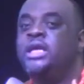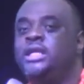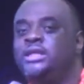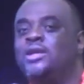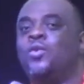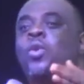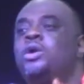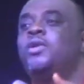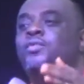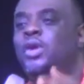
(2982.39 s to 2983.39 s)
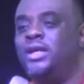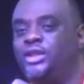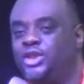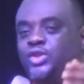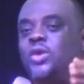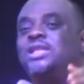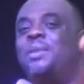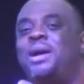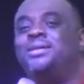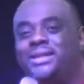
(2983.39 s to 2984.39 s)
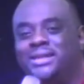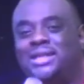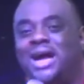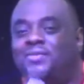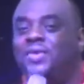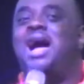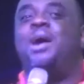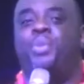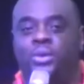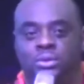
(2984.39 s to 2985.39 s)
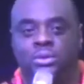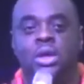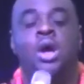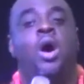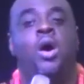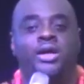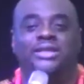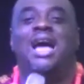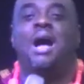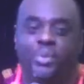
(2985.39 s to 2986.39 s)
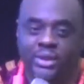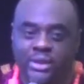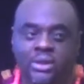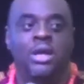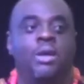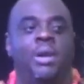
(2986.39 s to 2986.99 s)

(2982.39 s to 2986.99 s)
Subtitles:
is that word of knowledge talks about things that have happened or is happening,